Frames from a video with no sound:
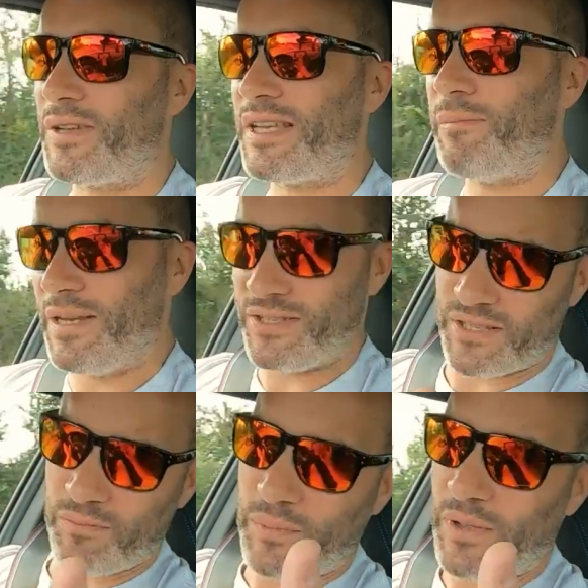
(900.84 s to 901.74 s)
I see pictures
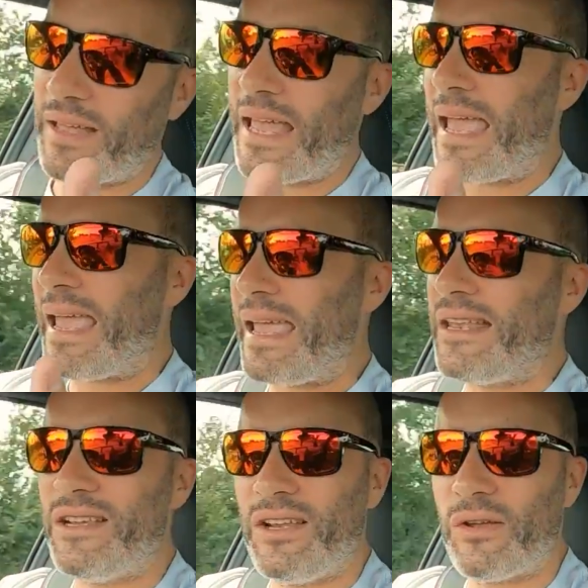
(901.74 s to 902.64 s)
of them, but
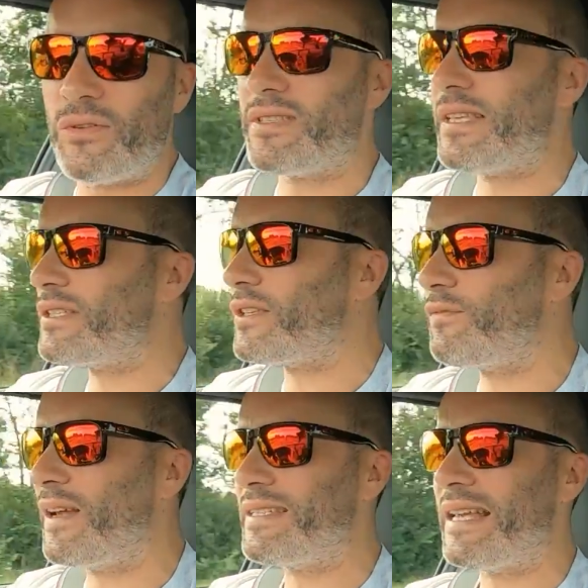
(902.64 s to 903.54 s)
in use they're just
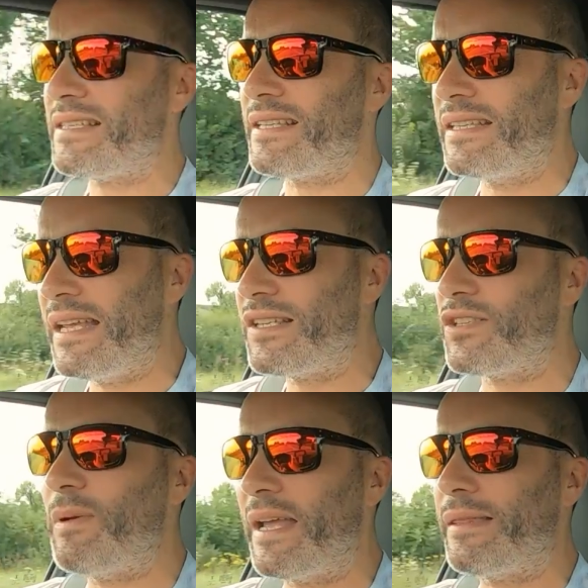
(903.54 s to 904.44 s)
fantastic, and they
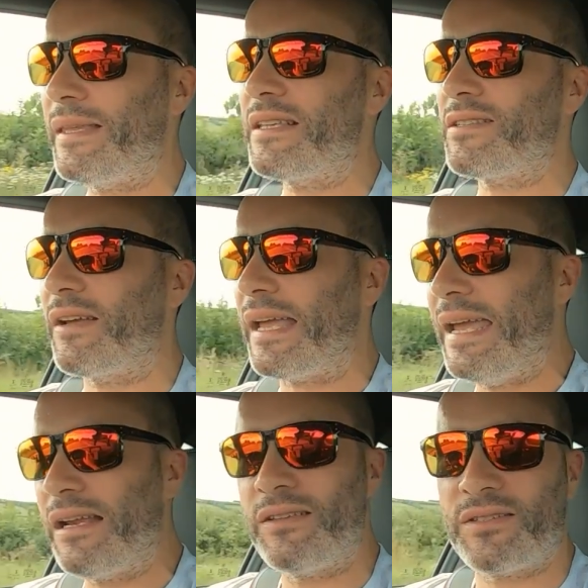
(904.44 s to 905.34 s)
just make things like
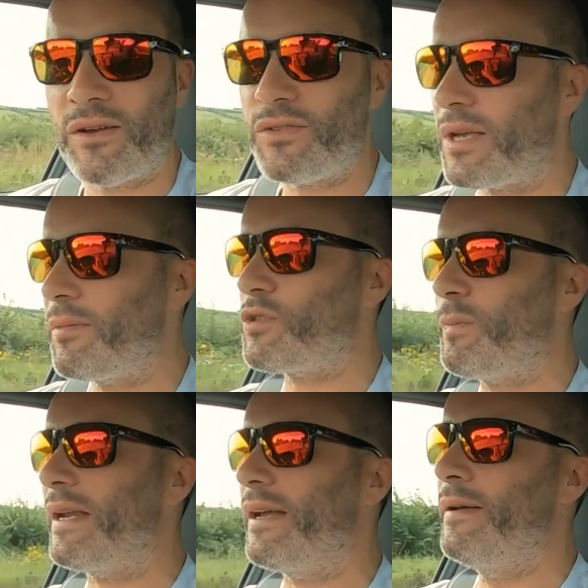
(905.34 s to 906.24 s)
heel and toe so much
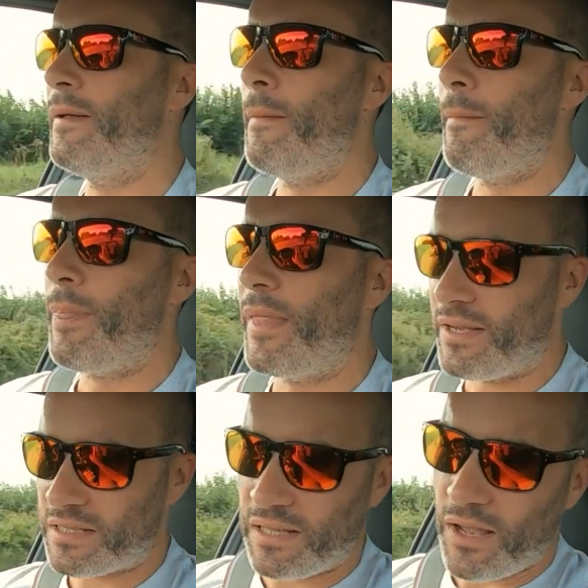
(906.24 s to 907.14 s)
better.
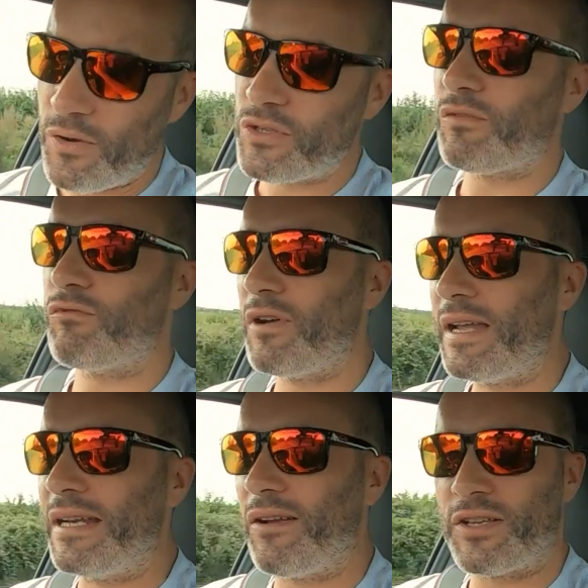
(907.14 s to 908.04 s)
There's loads of
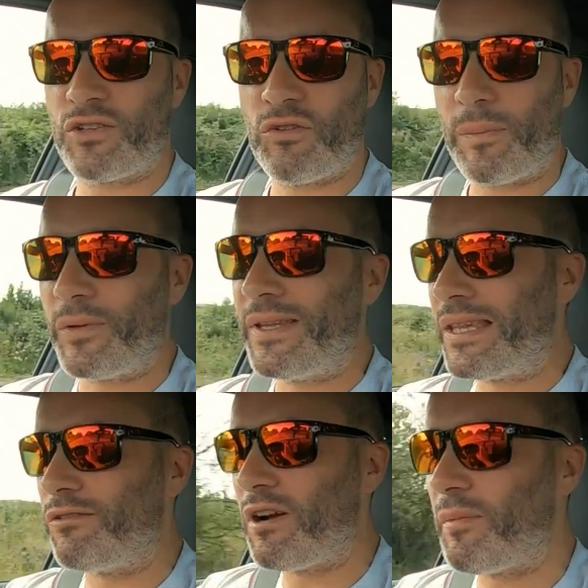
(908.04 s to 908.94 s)
really nice grip on there.
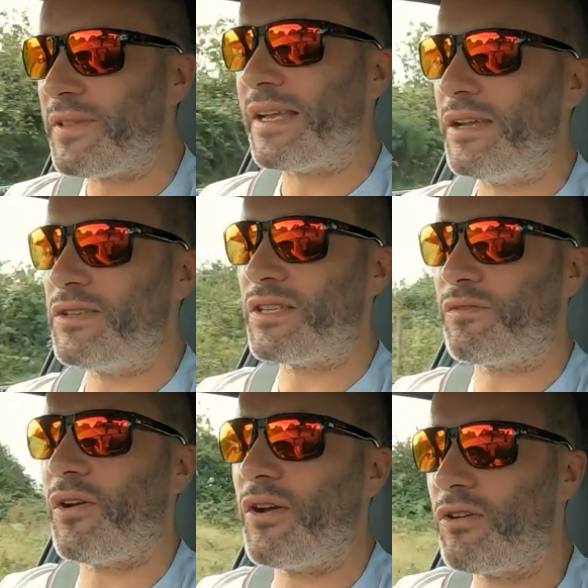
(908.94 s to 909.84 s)
The rubber they use is
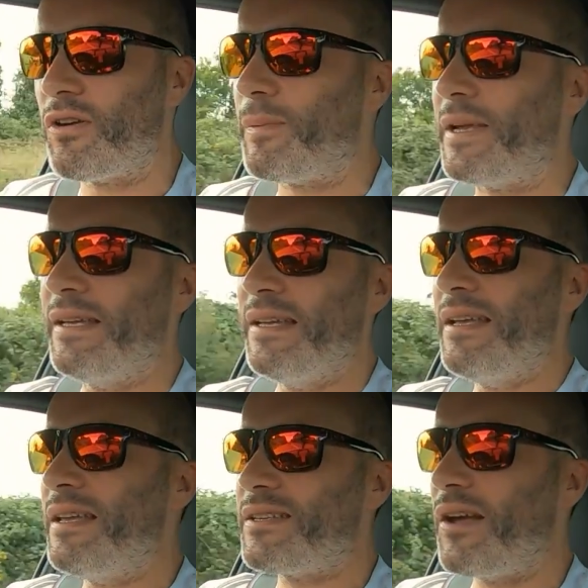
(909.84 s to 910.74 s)
very grippy.
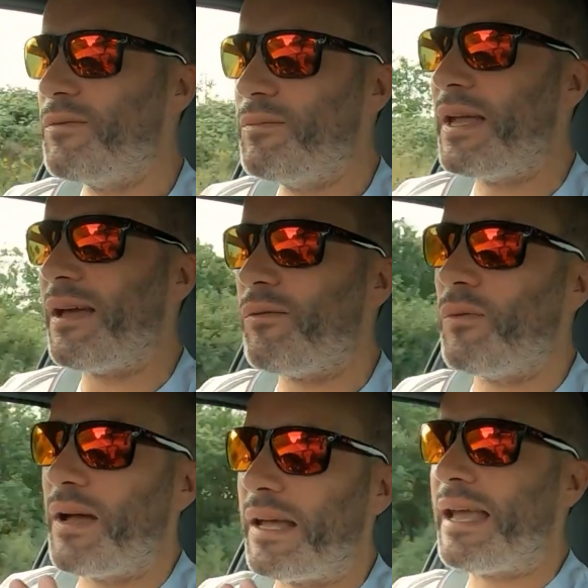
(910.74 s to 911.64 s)
So yeah,
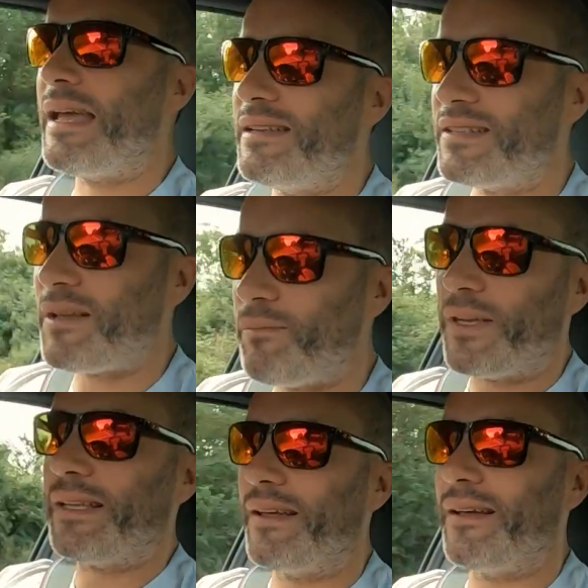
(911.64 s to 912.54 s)
again,
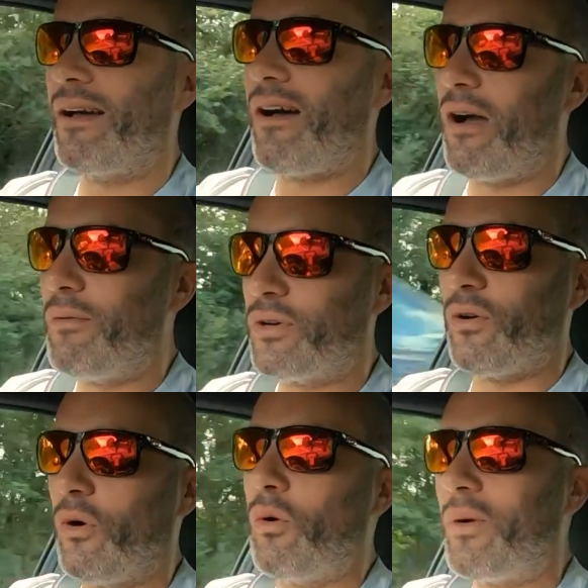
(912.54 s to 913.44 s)
something that I
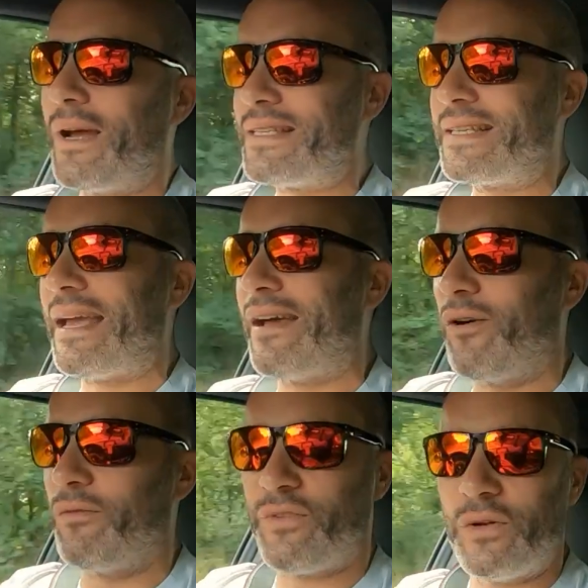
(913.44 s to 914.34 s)
would always get
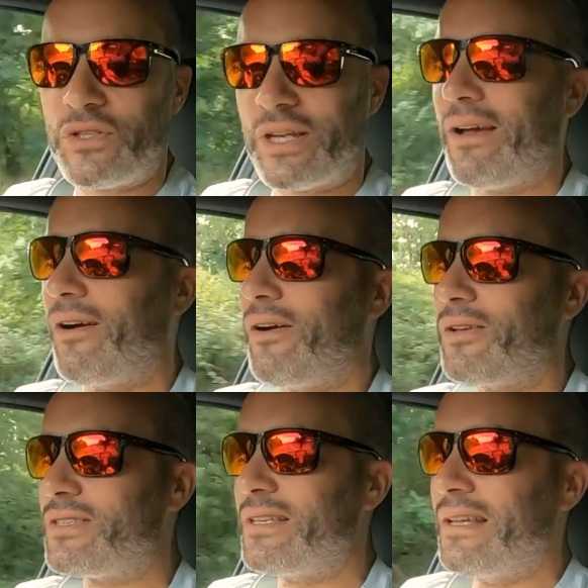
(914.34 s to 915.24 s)
on future
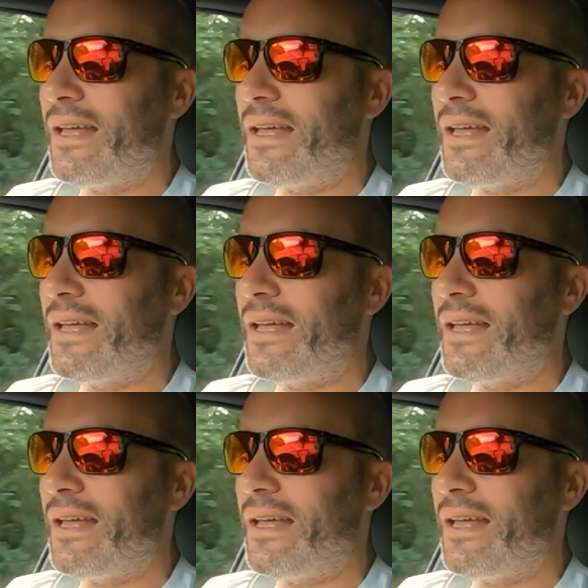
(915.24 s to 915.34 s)
cars.